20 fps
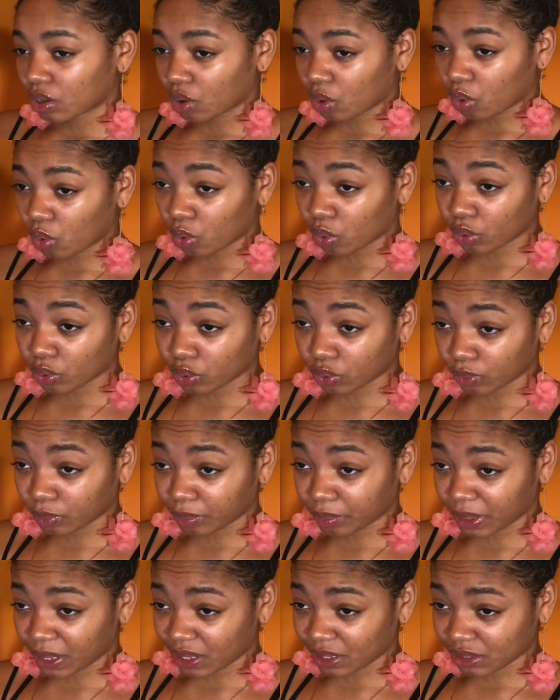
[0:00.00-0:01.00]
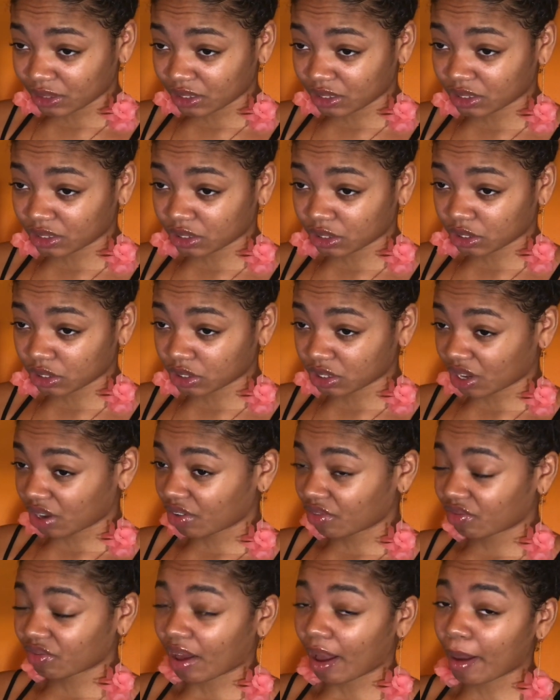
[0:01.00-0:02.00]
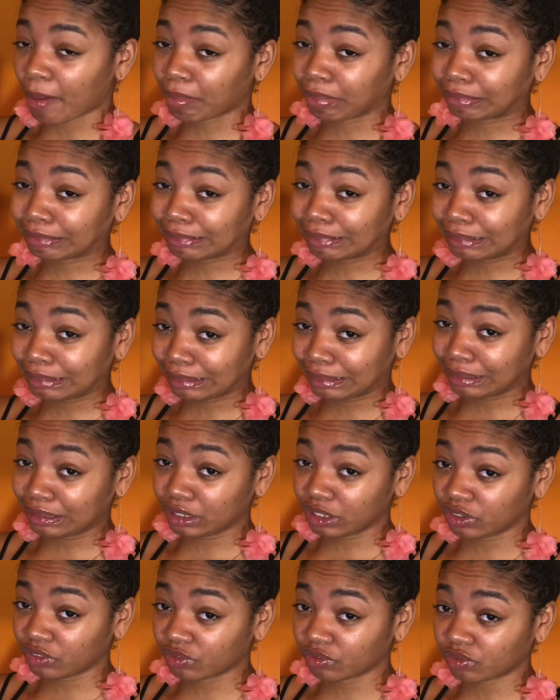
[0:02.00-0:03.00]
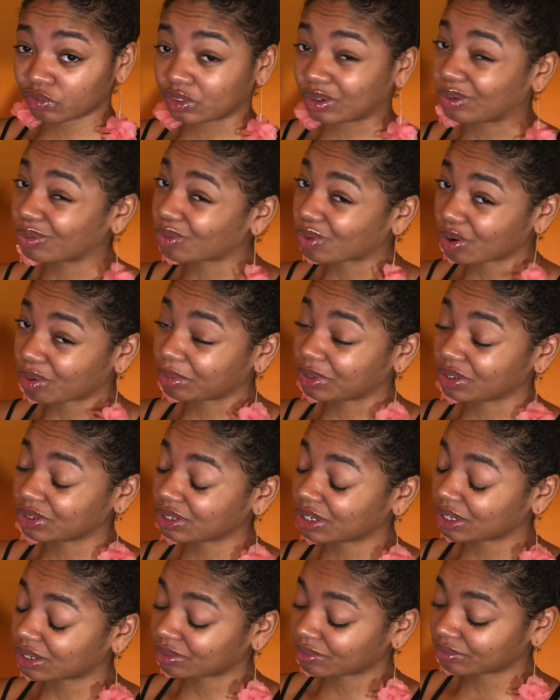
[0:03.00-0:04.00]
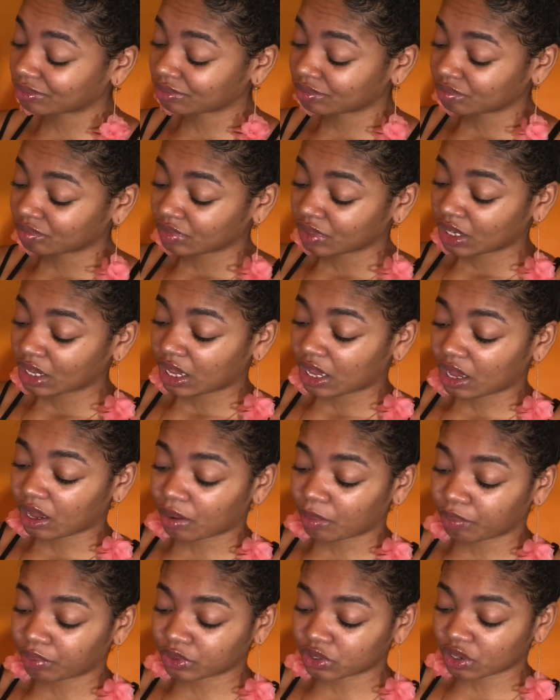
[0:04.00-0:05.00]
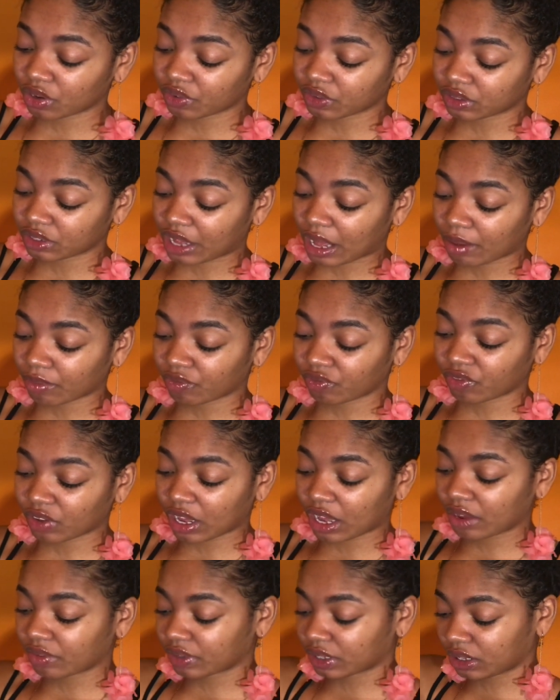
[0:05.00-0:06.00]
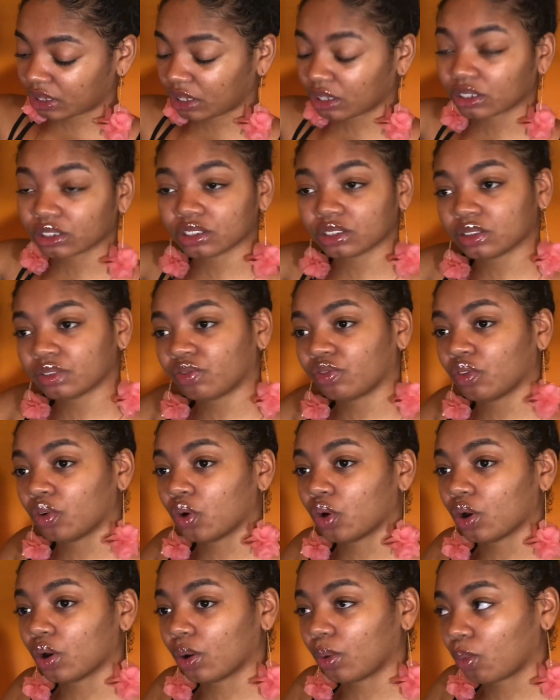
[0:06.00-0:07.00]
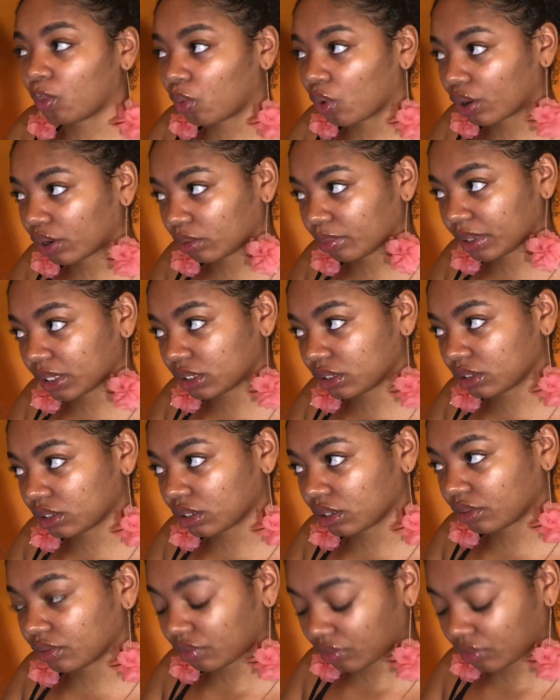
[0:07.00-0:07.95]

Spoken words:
oil-based stuff, I believe. Don't quote me on that. And preservative cap 5, I think, is for water-based stuff.